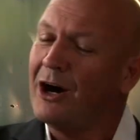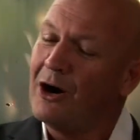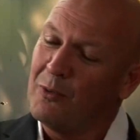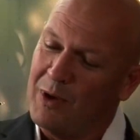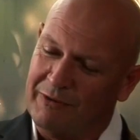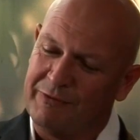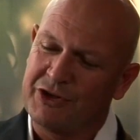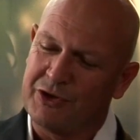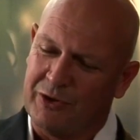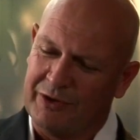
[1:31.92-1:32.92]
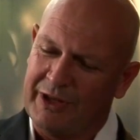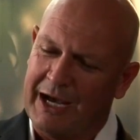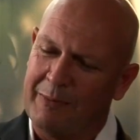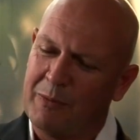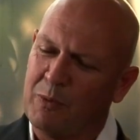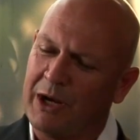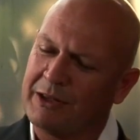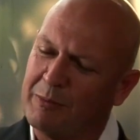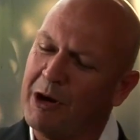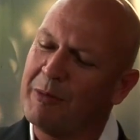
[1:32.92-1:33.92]
Oh, well, for sure. Well, at
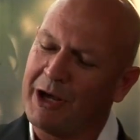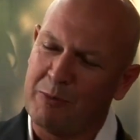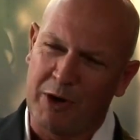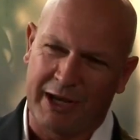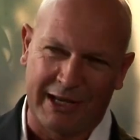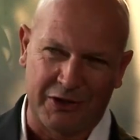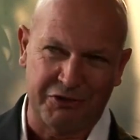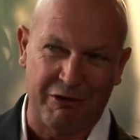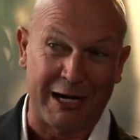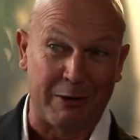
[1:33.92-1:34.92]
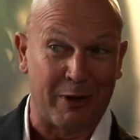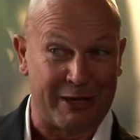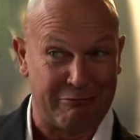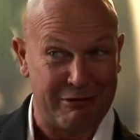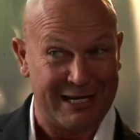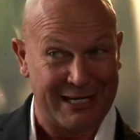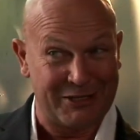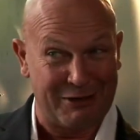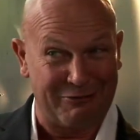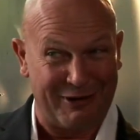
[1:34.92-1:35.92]
the moment I'm working in Australia where there really
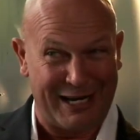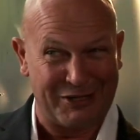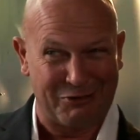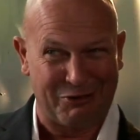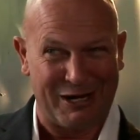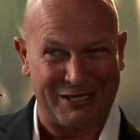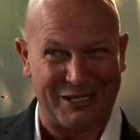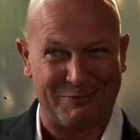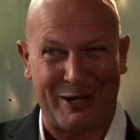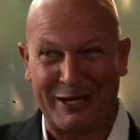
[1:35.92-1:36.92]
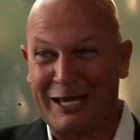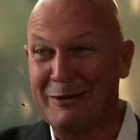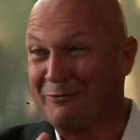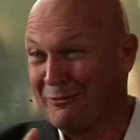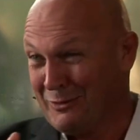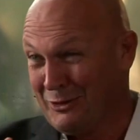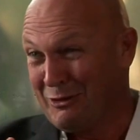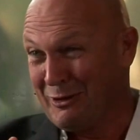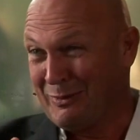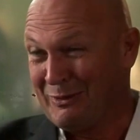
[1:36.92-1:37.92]
is no financial crisis, but I come from
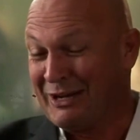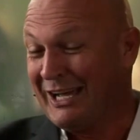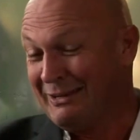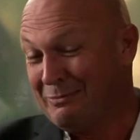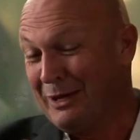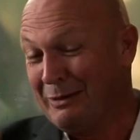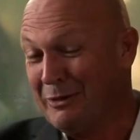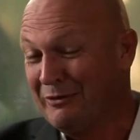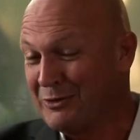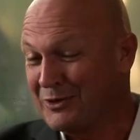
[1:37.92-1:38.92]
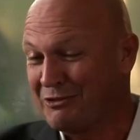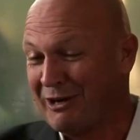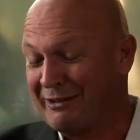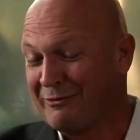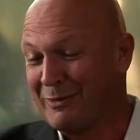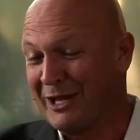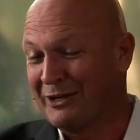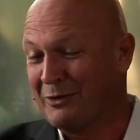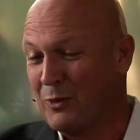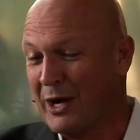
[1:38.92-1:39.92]
Europe and moved to Australia from
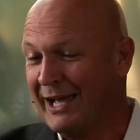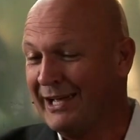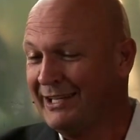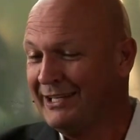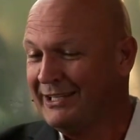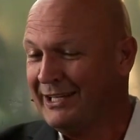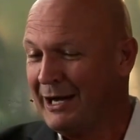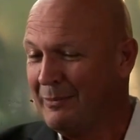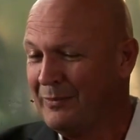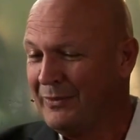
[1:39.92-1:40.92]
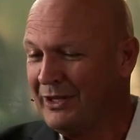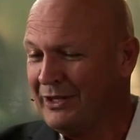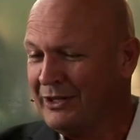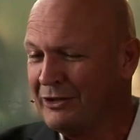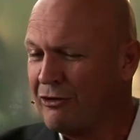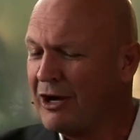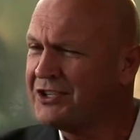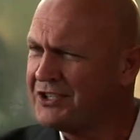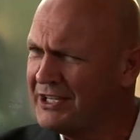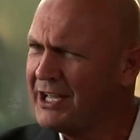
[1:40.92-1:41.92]
London where
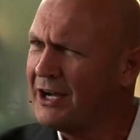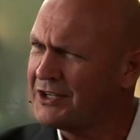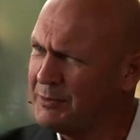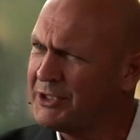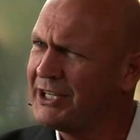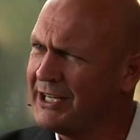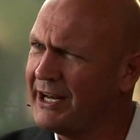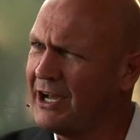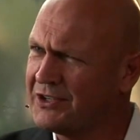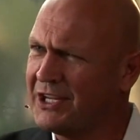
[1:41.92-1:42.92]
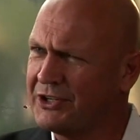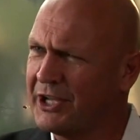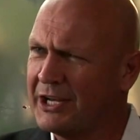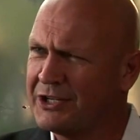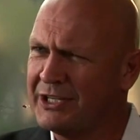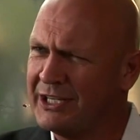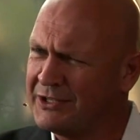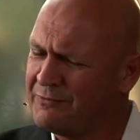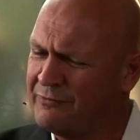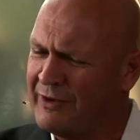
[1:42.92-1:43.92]
crisis in the arts, and particularly in arts education,
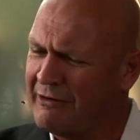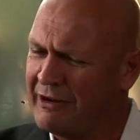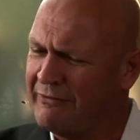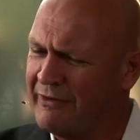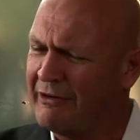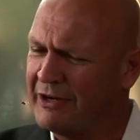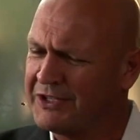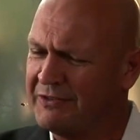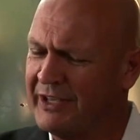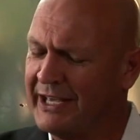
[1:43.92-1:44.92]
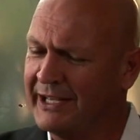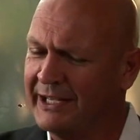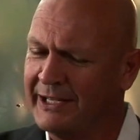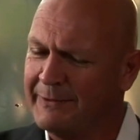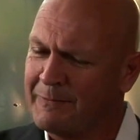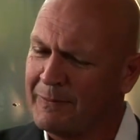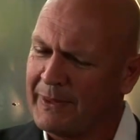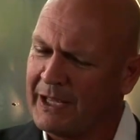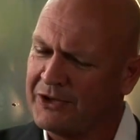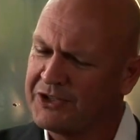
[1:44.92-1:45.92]
is very, very severe.
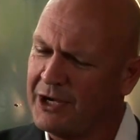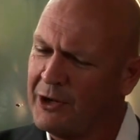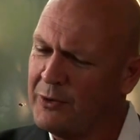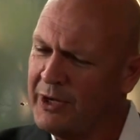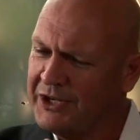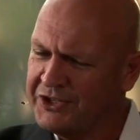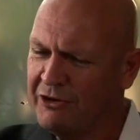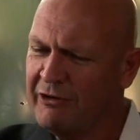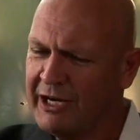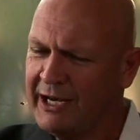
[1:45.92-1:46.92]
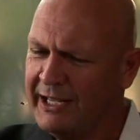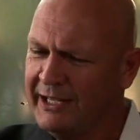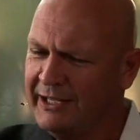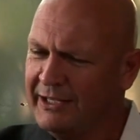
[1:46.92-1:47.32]
And so historically,